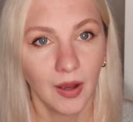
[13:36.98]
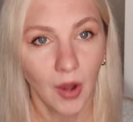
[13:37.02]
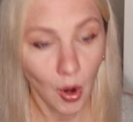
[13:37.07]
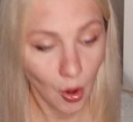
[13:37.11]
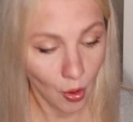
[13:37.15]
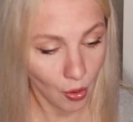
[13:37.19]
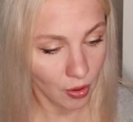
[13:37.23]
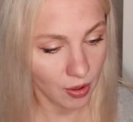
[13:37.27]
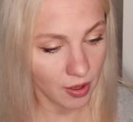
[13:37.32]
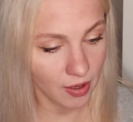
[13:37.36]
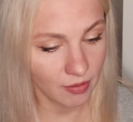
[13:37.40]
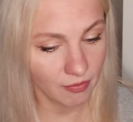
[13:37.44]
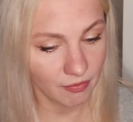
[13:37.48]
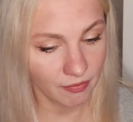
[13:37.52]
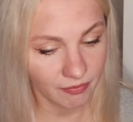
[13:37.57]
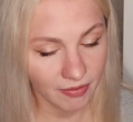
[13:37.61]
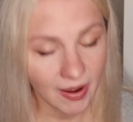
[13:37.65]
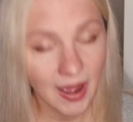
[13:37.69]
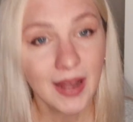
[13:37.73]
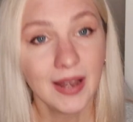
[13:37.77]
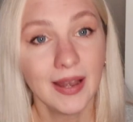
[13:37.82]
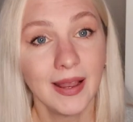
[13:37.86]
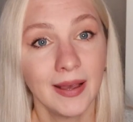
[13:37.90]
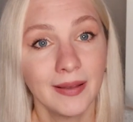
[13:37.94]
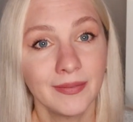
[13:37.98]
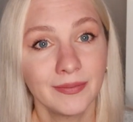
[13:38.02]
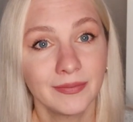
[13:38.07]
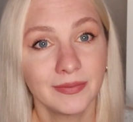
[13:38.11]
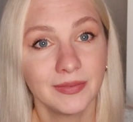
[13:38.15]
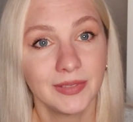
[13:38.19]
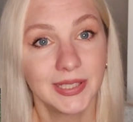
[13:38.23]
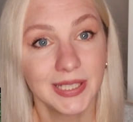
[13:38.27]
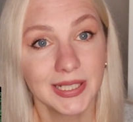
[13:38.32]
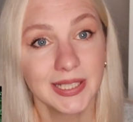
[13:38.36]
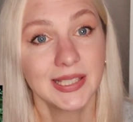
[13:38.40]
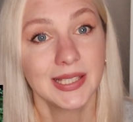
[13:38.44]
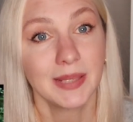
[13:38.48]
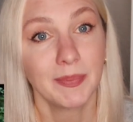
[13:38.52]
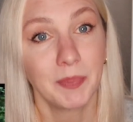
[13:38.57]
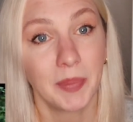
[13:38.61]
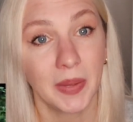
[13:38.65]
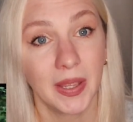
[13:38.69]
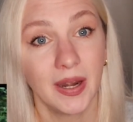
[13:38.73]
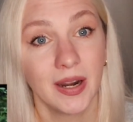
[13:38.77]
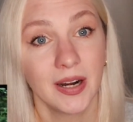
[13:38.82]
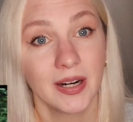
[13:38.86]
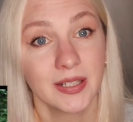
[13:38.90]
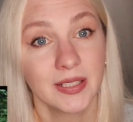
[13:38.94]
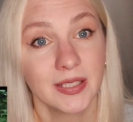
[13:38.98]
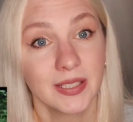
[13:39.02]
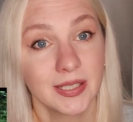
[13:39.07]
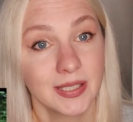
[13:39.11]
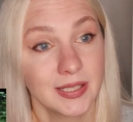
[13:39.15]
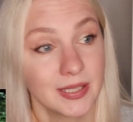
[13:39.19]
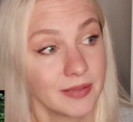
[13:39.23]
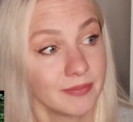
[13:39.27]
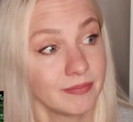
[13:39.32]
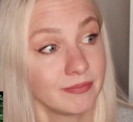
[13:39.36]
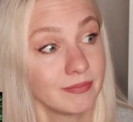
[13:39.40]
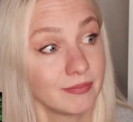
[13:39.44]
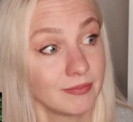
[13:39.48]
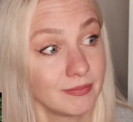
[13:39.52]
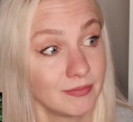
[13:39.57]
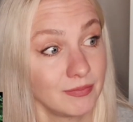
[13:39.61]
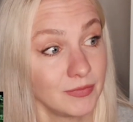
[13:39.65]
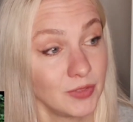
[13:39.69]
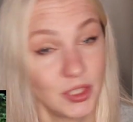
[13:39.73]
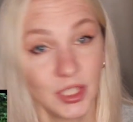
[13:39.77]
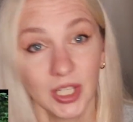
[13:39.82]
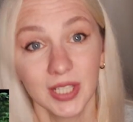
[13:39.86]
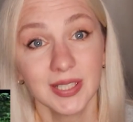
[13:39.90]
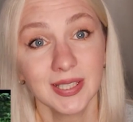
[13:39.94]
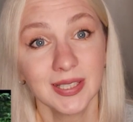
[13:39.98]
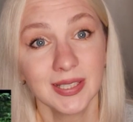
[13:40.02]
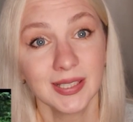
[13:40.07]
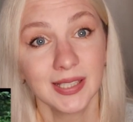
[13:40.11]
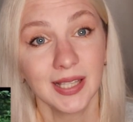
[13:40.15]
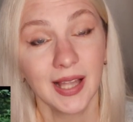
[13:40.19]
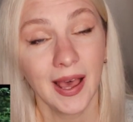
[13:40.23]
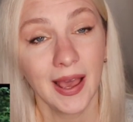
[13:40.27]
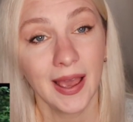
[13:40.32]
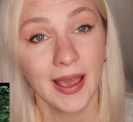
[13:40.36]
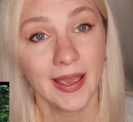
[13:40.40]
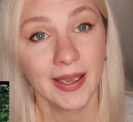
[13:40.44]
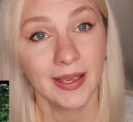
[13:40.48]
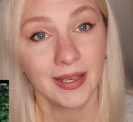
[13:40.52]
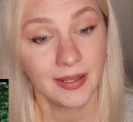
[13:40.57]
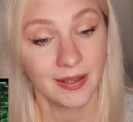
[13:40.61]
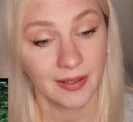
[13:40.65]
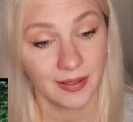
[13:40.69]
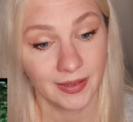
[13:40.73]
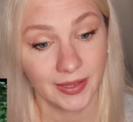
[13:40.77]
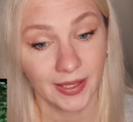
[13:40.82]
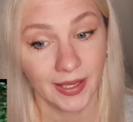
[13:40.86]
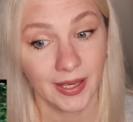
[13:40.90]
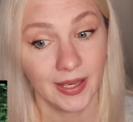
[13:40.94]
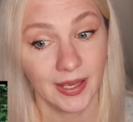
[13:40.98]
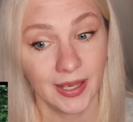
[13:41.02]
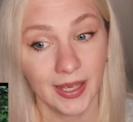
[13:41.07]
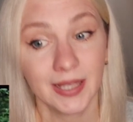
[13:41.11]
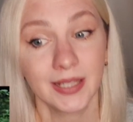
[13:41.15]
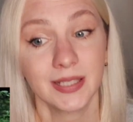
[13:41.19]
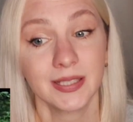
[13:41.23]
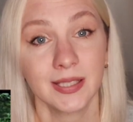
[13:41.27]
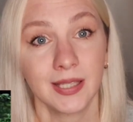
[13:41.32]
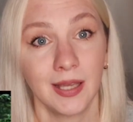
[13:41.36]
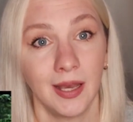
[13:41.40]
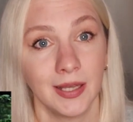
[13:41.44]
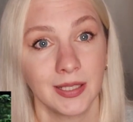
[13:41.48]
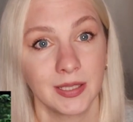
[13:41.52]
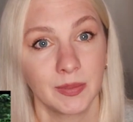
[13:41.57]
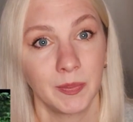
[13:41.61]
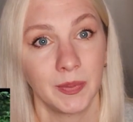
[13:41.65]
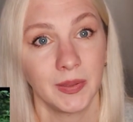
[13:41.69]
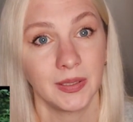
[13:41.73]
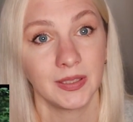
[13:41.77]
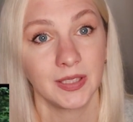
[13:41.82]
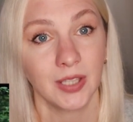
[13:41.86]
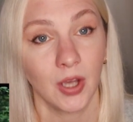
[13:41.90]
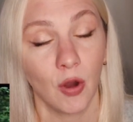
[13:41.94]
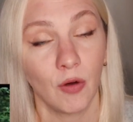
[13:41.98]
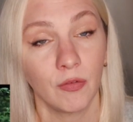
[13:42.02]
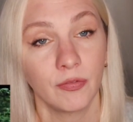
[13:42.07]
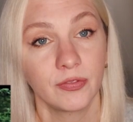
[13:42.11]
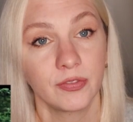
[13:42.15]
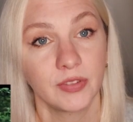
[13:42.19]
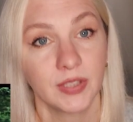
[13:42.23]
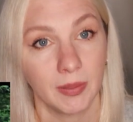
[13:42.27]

or Valya disappears, just like the ex-husband of